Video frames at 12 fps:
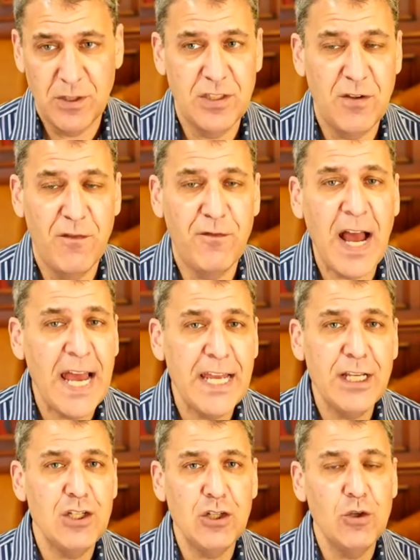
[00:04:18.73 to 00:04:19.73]

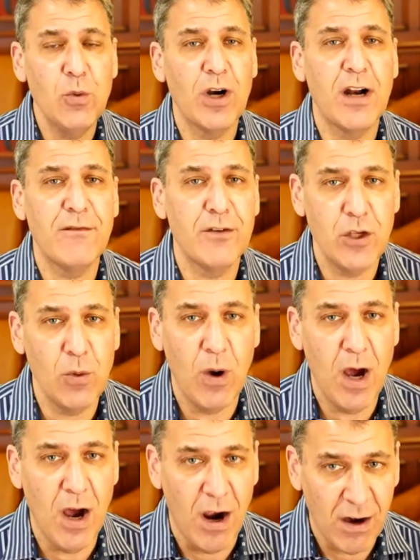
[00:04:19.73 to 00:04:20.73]
find you wherever you
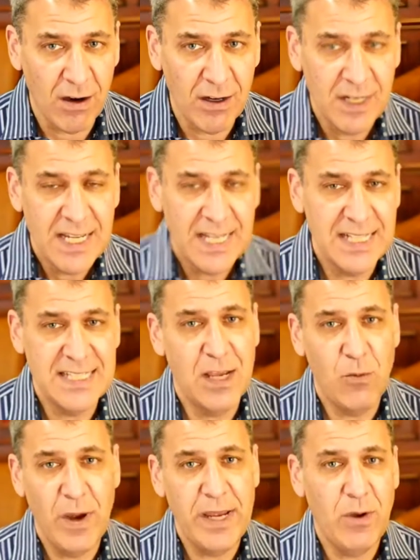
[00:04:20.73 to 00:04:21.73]
are and say,
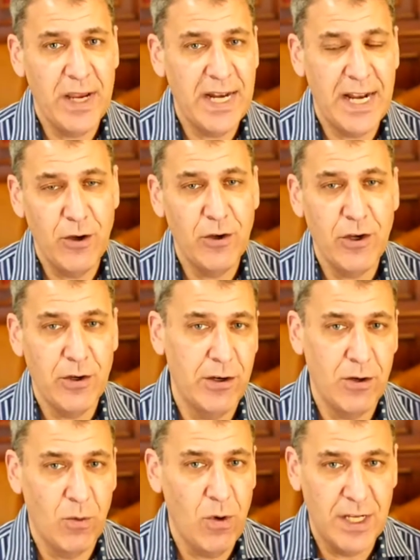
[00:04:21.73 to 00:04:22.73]
wait, wait, I know you're here to
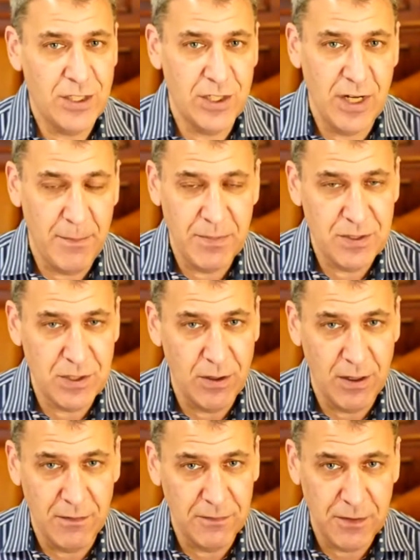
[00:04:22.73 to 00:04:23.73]
watch an episode
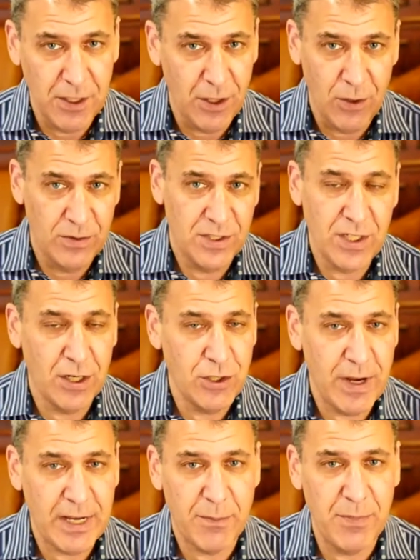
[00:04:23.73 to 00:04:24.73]
of, you know, Star
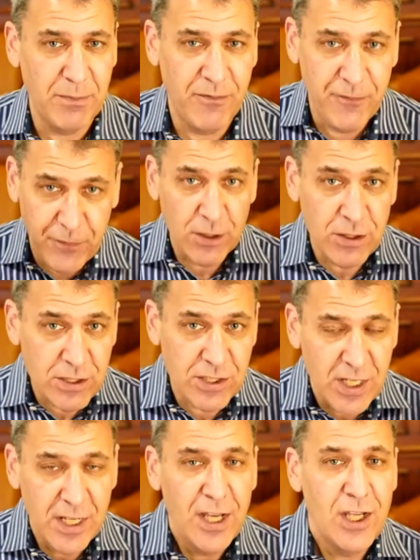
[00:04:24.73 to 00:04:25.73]
Trek, but first,
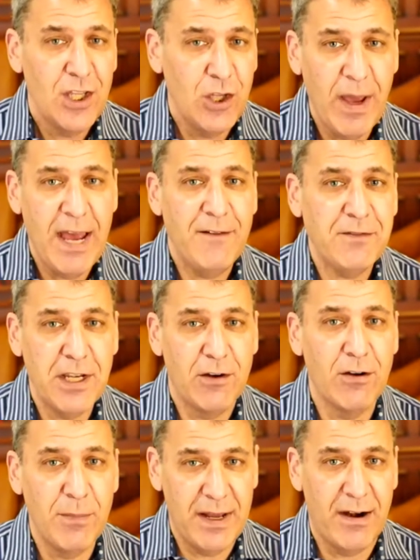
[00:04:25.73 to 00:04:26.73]
you have to hear
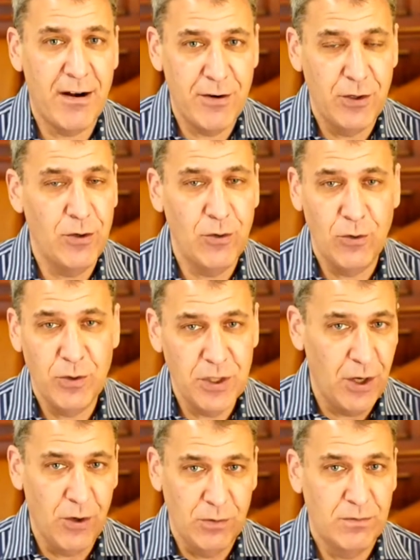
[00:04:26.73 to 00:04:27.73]
about our new, you
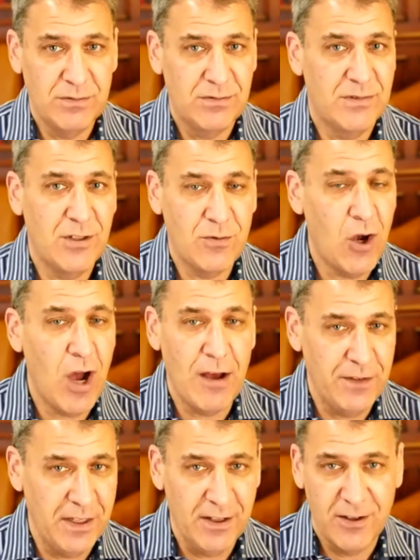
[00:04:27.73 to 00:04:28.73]
know,
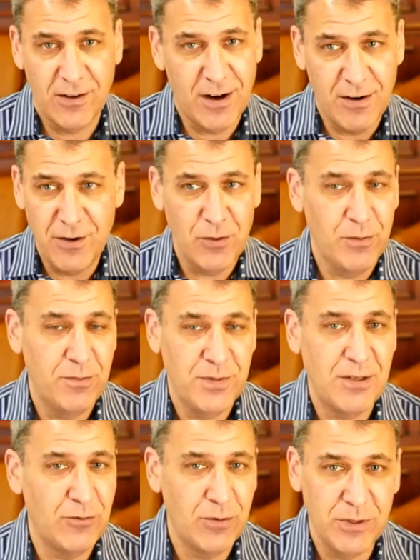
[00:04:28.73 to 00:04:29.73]
coffee or our new,
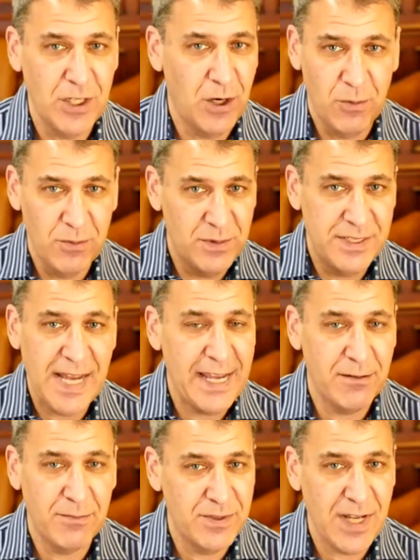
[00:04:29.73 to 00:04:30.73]
you know,
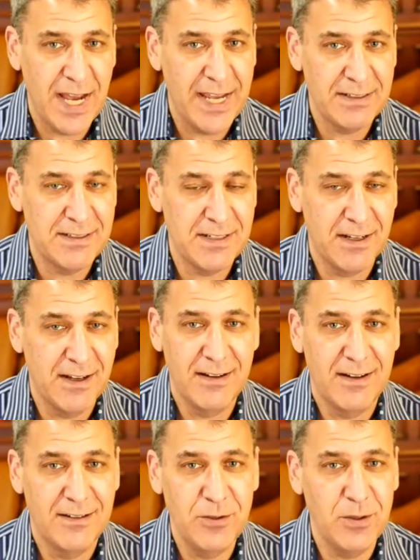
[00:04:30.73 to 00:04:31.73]
diet, diet, uh,
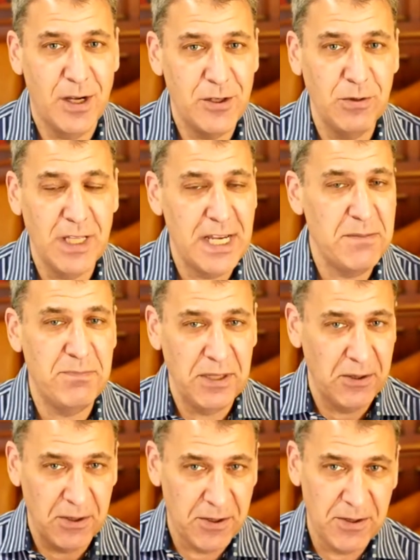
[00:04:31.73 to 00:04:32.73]
a new, our new light beer
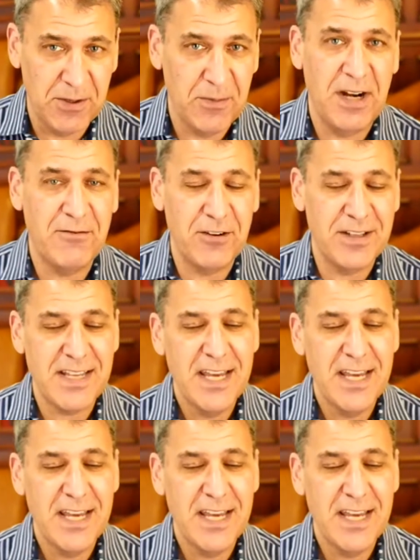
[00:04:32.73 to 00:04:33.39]
or whatever it is.